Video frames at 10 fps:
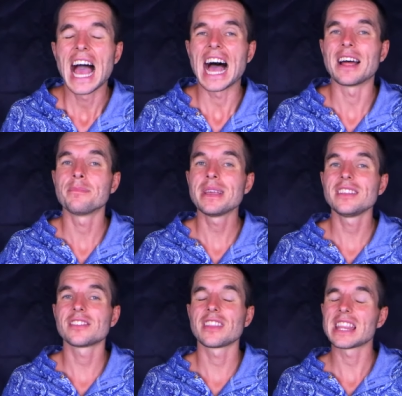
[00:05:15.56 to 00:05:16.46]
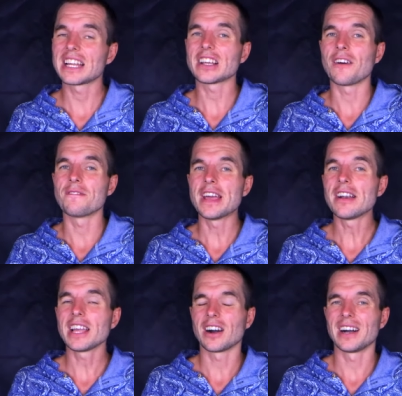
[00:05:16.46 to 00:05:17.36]
And meats that are
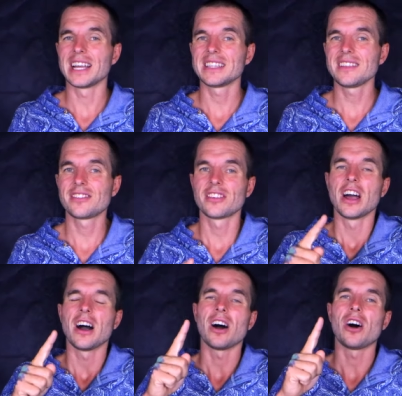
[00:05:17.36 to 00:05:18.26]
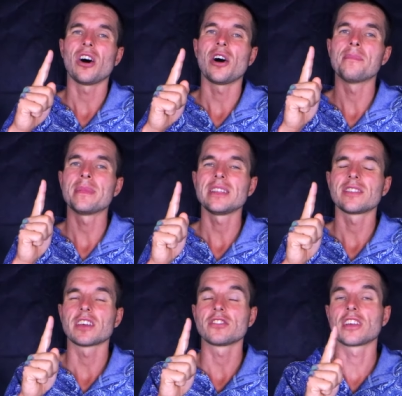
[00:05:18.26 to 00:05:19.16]
very high in this are
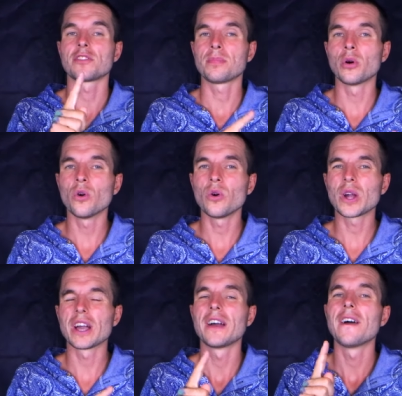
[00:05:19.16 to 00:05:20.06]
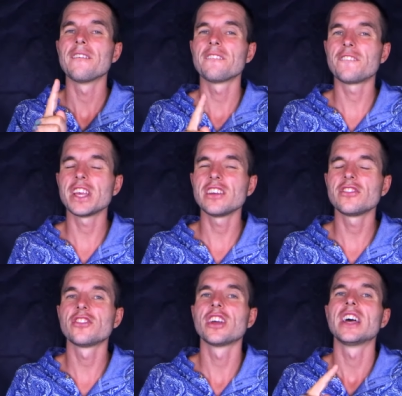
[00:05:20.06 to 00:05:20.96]
meats such as pork,
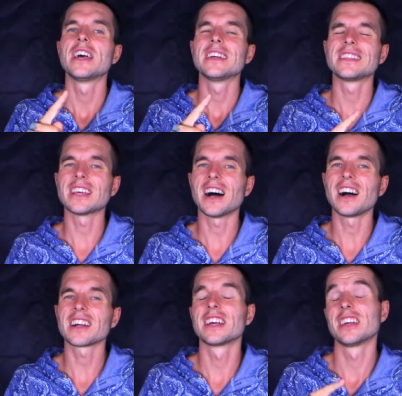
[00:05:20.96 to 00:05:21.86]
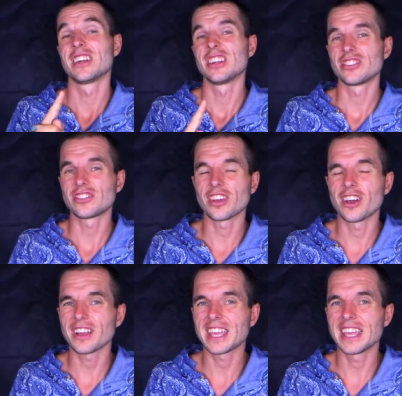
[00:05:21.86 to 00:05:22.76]
fish, duck,
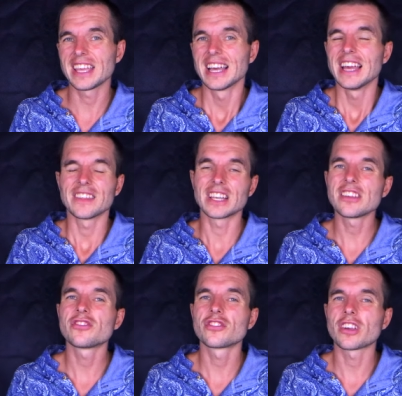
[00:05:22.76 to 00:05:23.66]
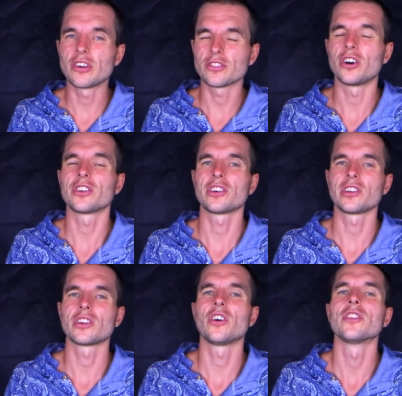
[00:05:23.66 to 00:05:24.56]
turkey. The list just goes on and
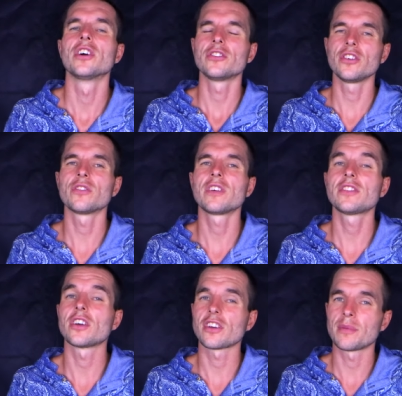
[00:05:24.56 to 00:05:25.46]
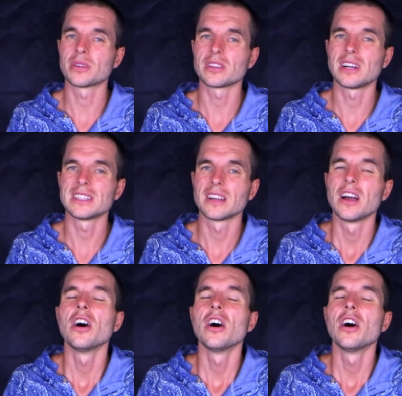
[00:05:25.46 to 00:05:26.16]
on and on. Do your research up online,